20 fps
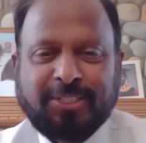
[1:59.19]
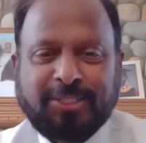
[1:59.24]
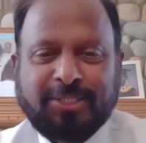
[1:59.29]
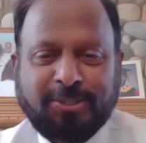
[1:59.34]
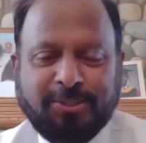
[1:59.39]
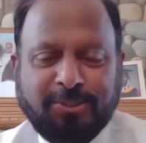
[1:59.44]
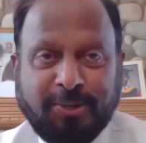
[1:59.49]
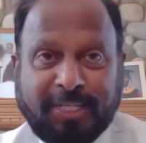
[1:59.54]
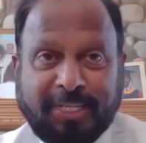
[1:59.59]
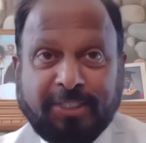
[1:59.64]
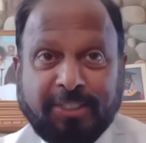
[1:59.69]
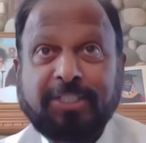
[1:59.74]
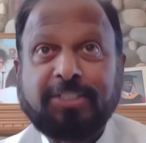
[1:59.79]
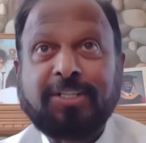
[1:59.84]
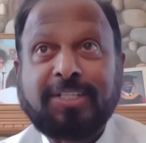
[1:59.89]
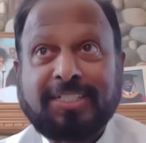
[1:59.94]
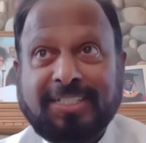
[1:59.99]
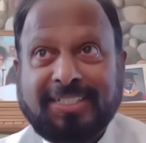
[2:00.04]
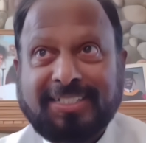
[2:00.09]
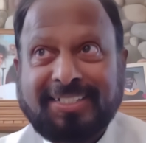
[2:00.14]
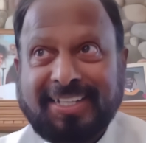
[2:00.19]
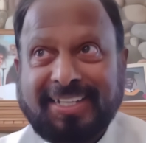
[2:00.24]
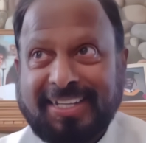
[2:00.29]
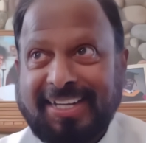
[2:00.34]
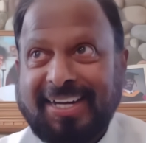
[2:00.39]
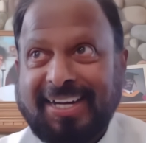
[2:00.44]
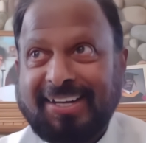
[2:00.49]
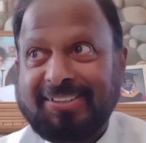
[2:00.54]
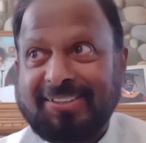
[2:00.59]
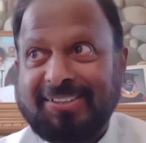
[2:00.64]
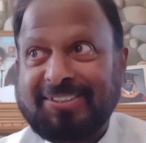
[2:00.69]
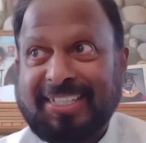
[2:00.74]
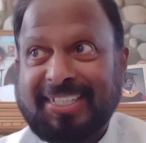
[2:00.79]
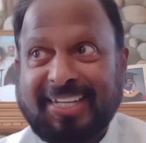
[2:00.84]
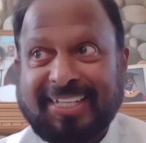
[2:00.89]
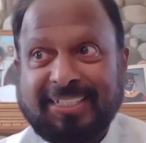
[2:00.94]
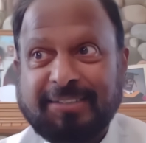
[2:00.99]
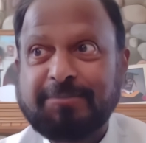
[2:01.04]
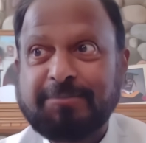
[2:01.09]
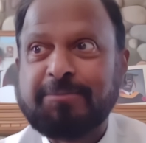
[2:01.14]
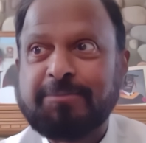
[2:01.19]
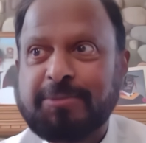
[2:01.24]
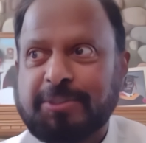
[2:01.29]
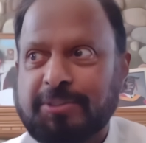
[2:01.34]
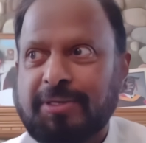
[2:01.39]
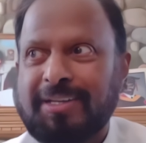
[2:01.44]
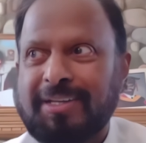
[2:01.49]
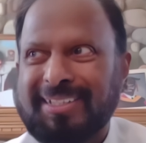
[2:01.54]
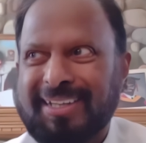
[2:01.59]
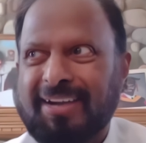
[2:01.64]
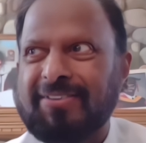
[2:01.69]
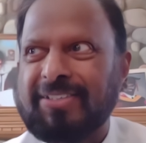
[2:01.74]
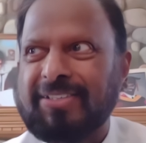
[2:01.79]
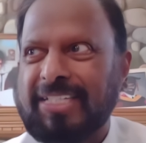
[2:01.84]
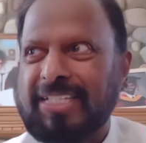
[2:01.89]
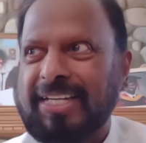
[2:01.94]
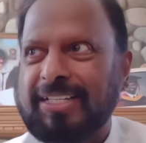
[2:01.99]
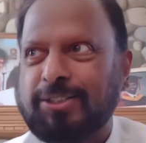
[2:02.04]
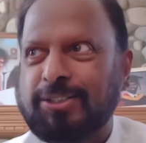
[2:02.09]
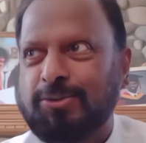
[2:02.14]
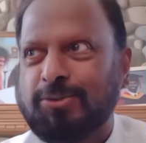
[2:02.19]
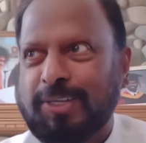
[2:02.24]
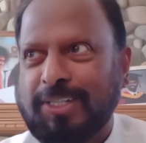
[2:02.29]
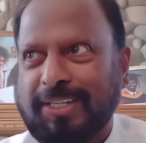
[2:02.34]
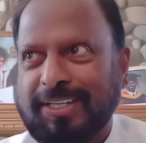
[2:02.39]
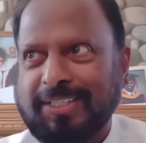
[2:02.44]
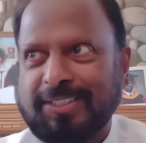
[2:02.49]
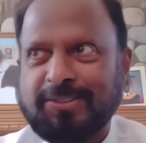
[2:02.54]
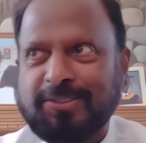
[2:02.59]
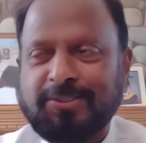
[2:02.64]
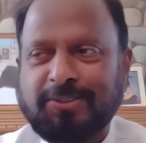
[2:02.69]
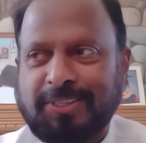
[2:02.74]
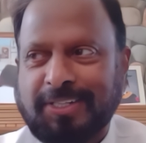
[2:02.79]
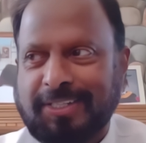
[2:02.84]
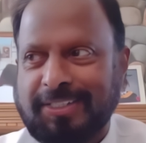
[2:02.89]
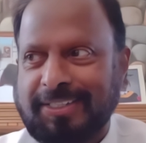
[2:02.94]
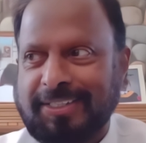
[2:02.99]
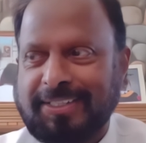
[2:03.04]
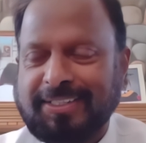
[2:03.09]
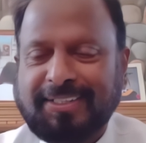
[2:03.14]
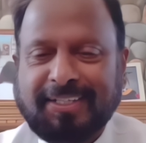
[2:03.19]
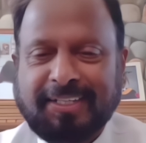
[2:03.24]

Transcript: So I took a stick out, and I was like 12 years old at the